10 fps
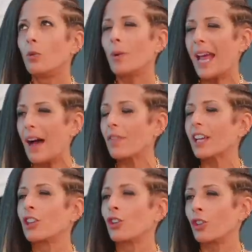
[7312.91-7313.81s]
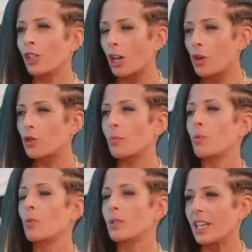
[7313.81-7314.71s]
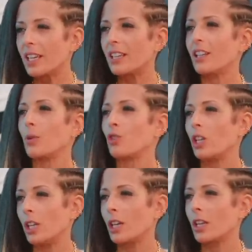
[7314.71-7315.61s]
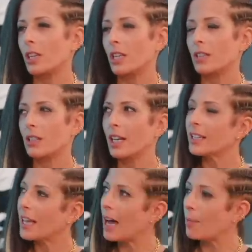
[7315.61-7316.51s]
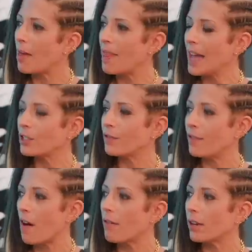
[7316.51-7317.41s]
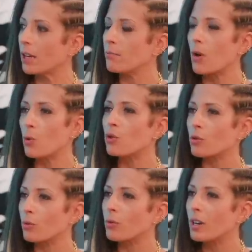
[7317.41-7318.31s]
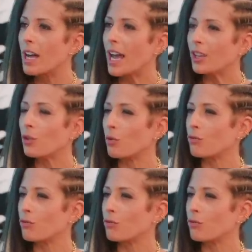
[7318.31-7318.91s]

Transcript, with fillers: we have like the non-negotiables you know cheating and things like that but that's very emotional and you're